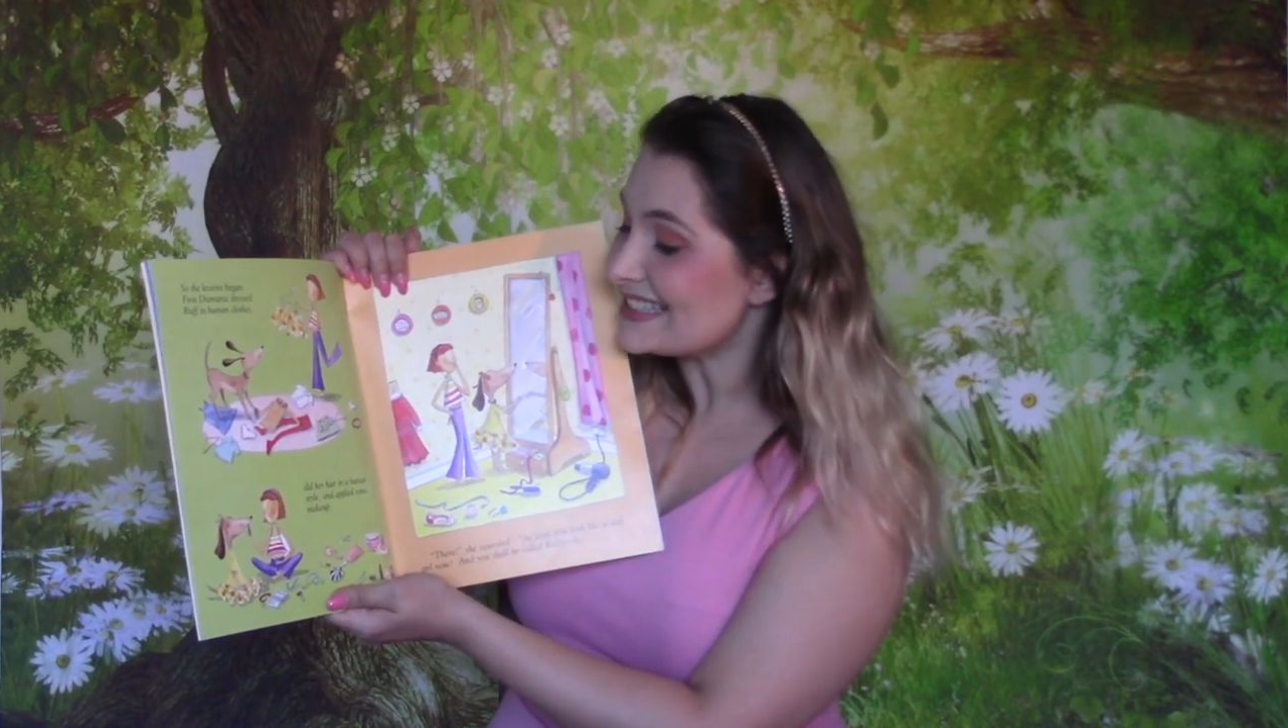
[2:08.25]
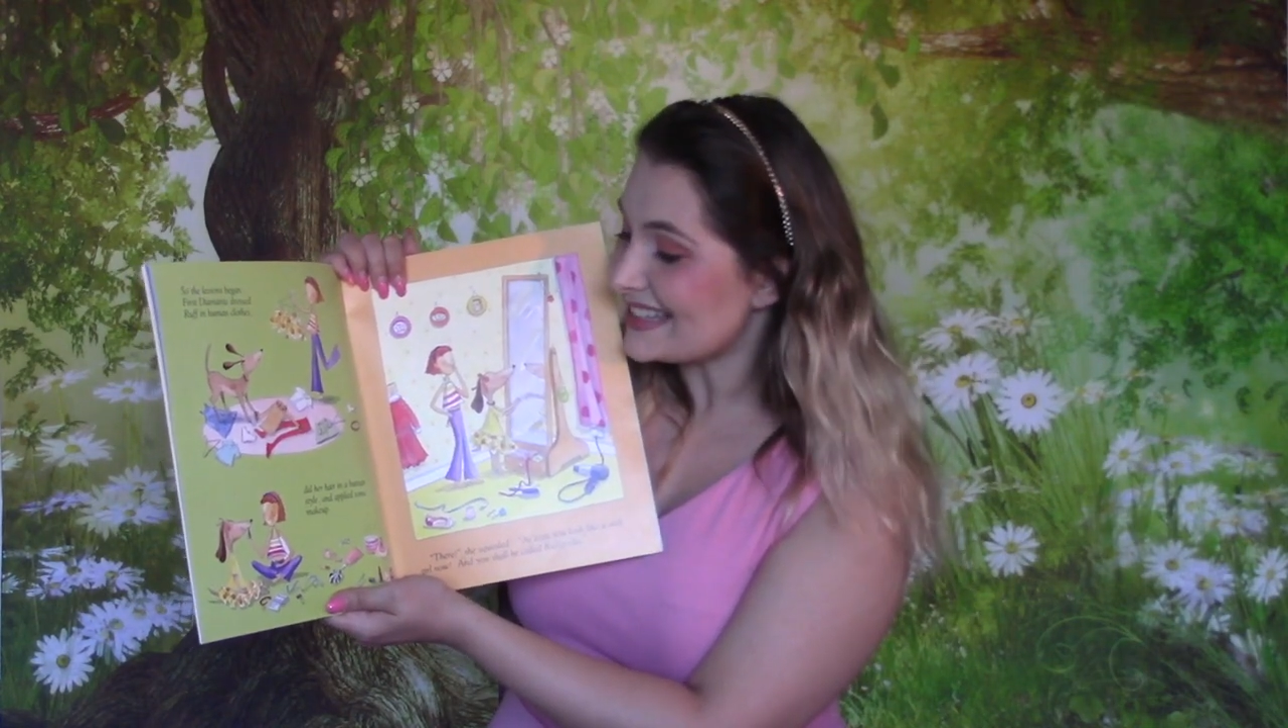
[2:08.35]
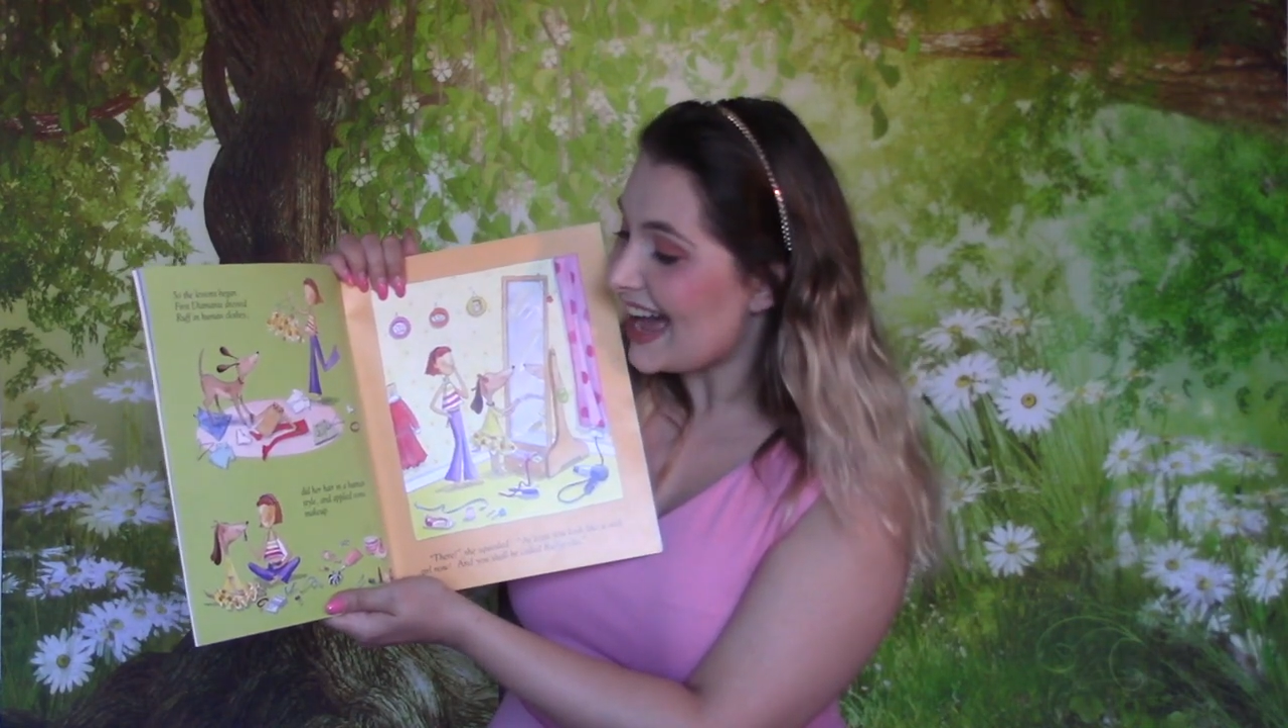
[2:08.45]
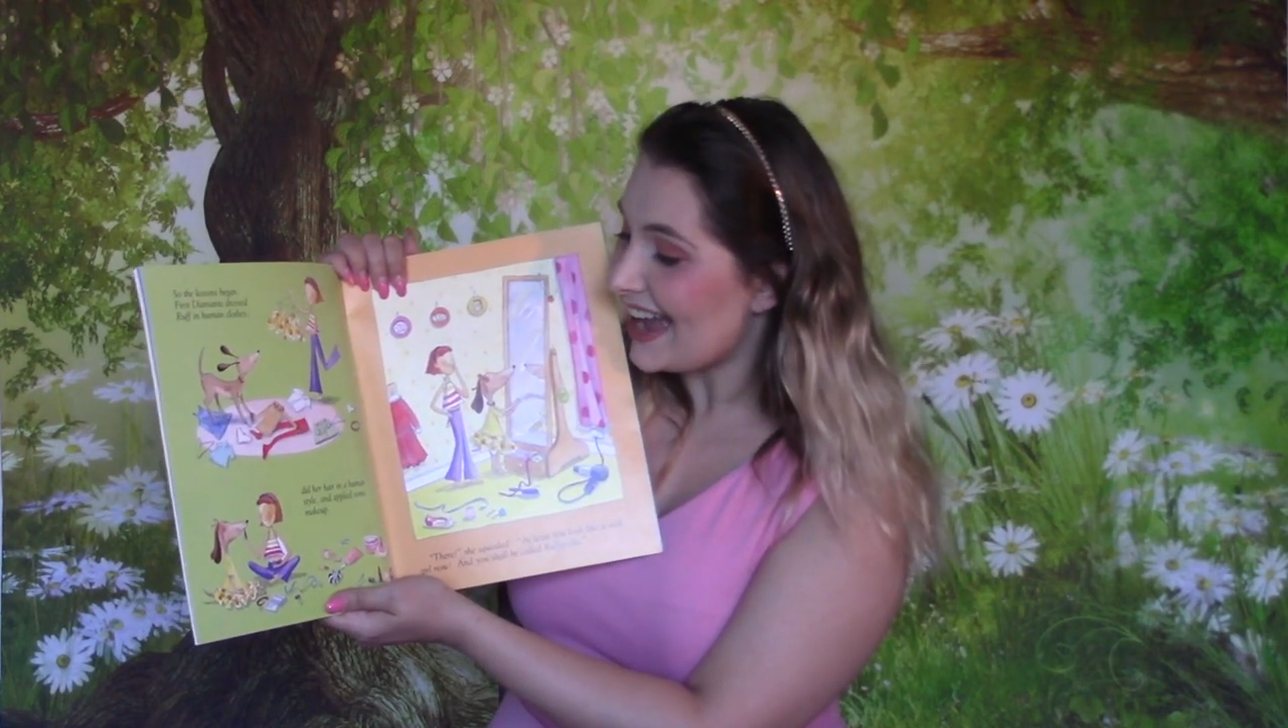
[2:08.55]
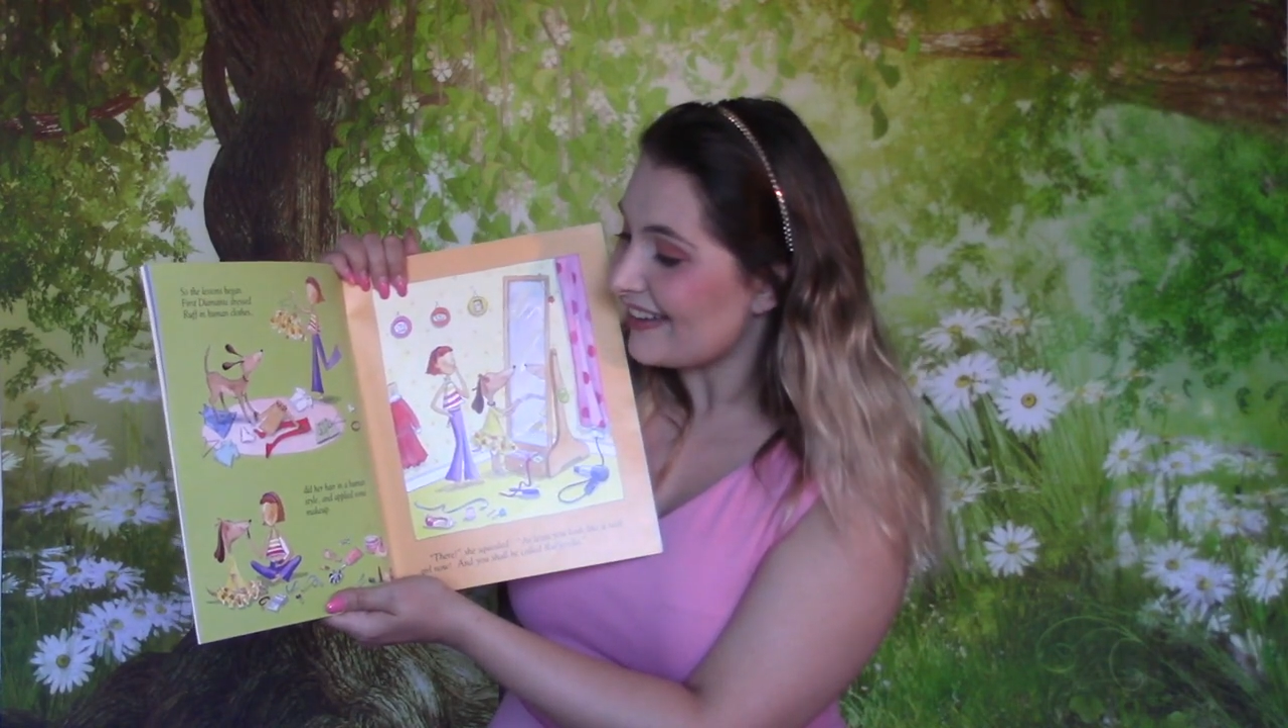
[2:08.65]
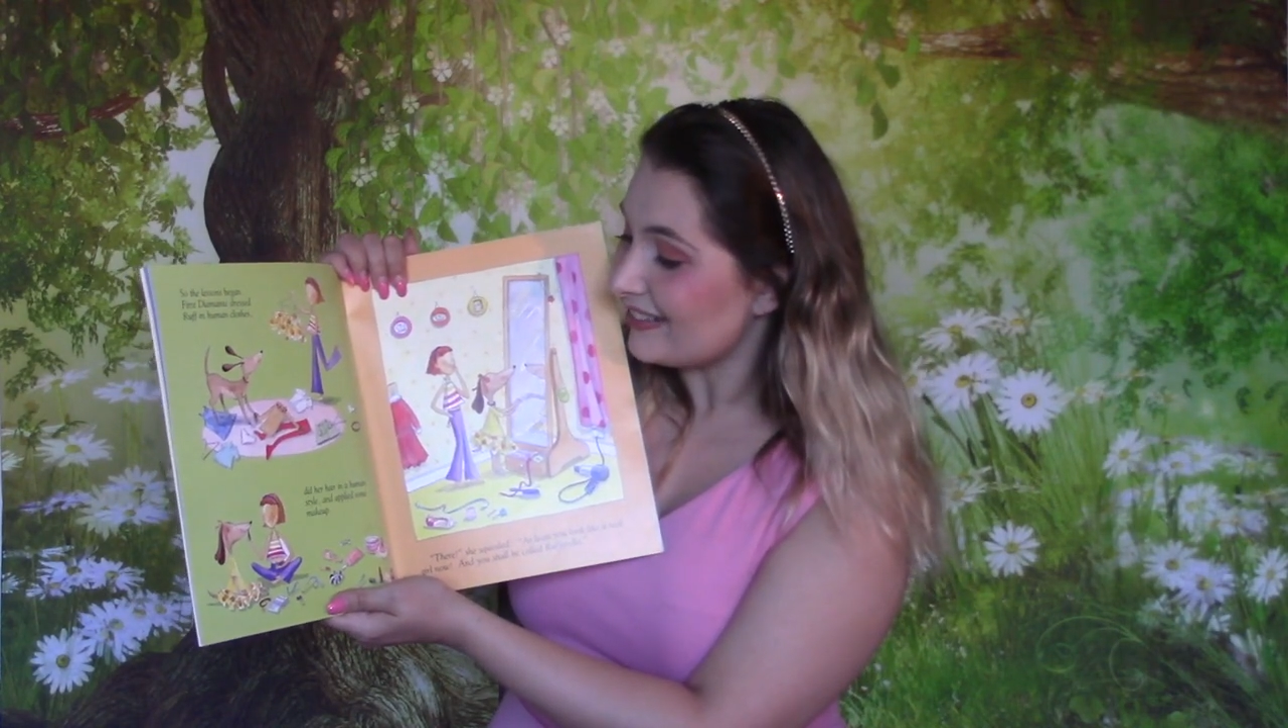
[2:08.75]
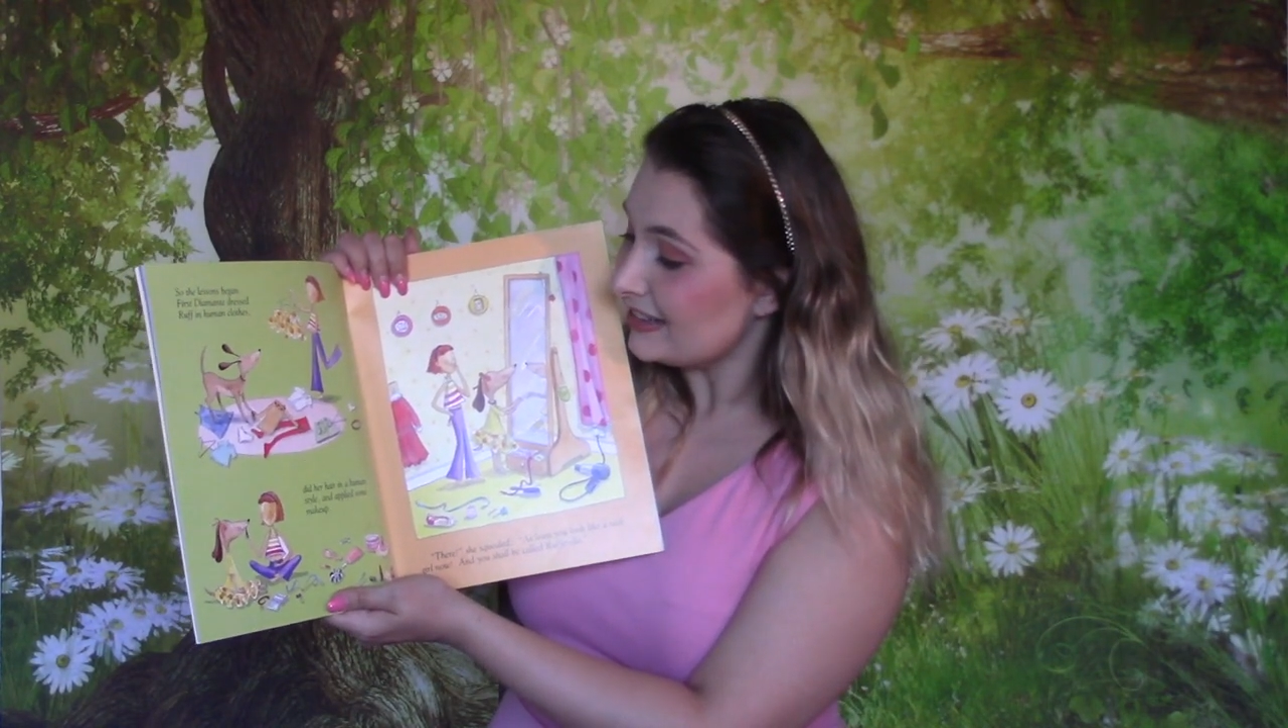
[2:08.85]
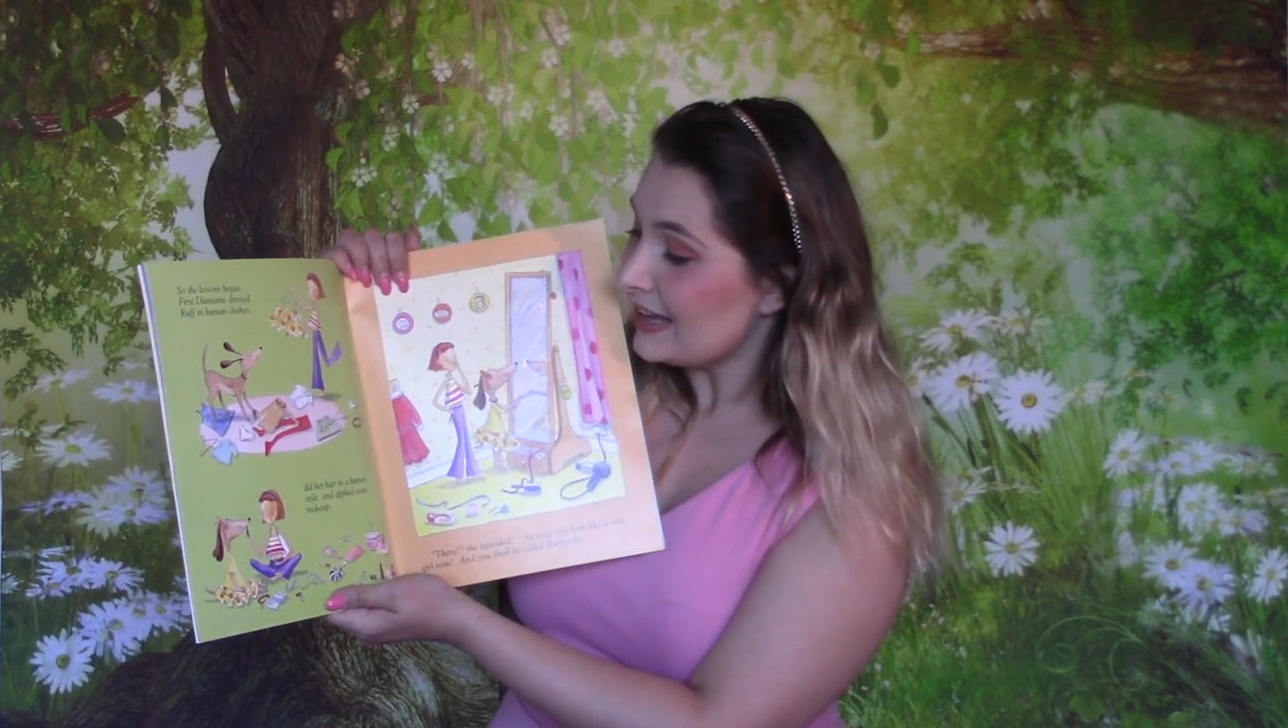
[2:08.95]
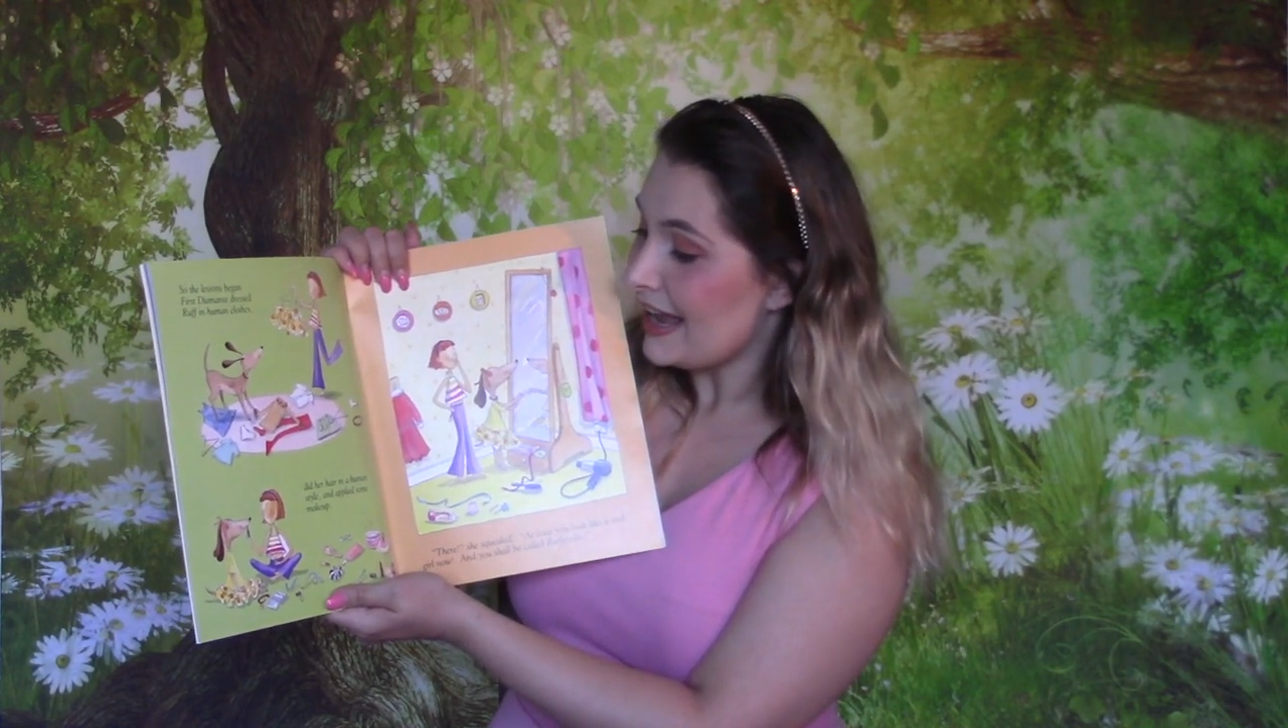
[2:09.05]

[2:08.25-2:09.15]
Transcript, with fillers: style,